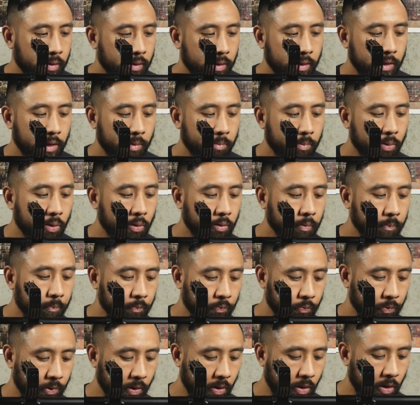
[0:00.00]
the gimbal
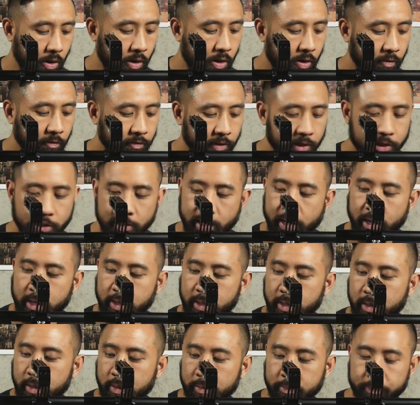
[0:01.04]
off the
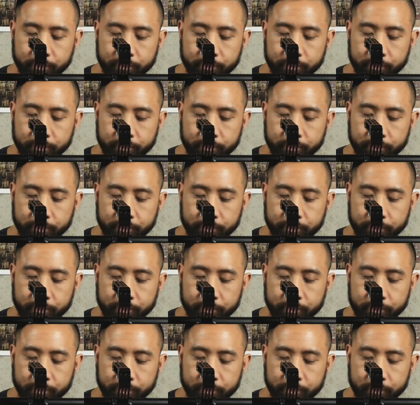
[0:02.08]
stand,